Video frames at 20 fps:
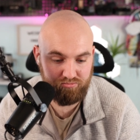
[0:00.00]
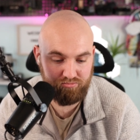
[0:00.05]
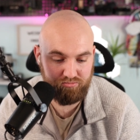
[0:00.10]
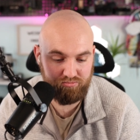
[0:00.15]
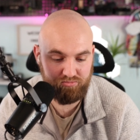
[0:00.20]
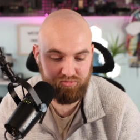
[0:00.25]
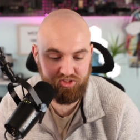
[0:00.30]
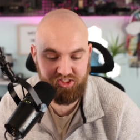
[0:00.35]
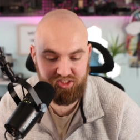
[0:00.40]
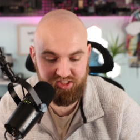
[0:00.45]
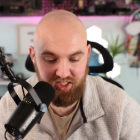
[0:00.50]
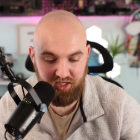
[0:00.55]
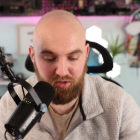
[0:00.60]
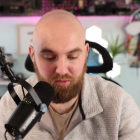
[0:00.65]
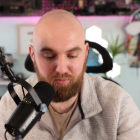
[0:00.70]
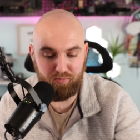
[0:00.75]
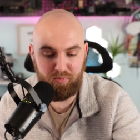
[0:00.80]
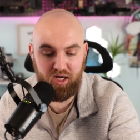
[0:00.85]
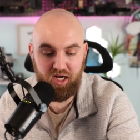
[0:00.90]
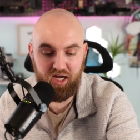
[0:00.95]
sell
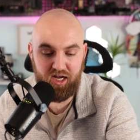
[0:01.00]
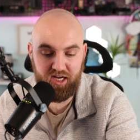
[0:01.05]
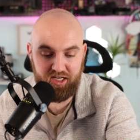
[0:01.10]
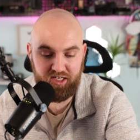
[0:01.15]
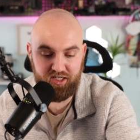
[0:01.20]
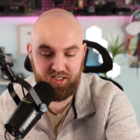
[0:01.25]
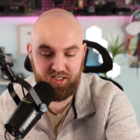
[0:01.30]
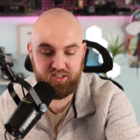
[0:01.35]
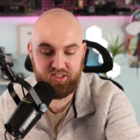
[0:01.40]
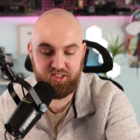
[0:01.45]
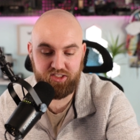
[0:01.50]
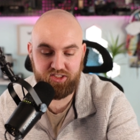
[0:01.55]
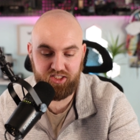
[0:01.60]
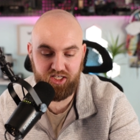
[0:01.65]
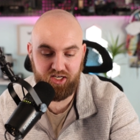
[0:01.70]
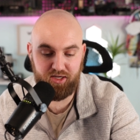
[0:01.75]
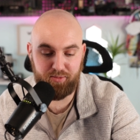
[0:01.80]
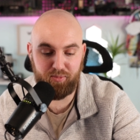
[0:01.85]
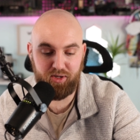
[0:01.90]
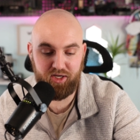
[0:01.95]
my
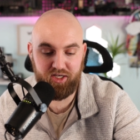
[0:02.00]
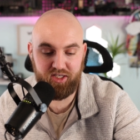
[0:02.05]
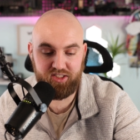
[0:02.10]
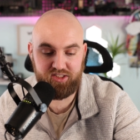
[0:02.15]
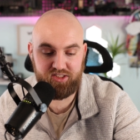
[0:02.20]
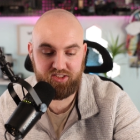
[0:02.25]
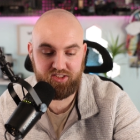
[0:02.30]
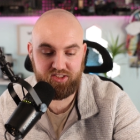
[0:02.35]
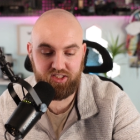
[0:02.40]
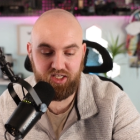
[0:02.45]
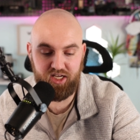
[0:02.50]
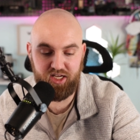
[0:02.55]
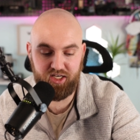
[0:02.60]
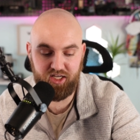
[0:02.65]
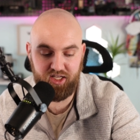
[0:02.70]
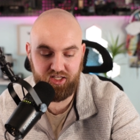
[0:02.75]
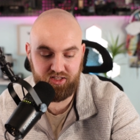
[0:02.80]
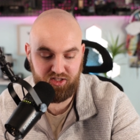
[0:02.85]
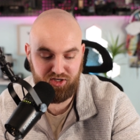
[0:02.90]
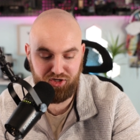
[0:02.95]
DJI mics and
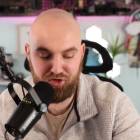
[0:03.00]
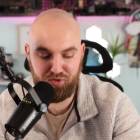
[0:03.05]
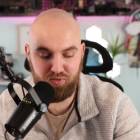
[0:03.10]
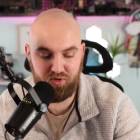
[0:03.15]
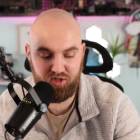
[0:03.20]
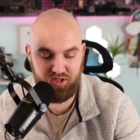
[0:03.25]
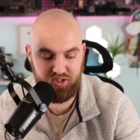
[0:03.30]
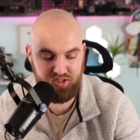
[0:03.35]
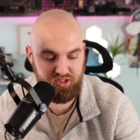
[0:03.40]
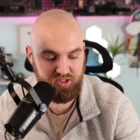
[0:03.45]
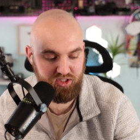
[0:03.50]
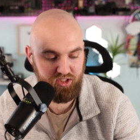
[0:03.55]
get the new ones.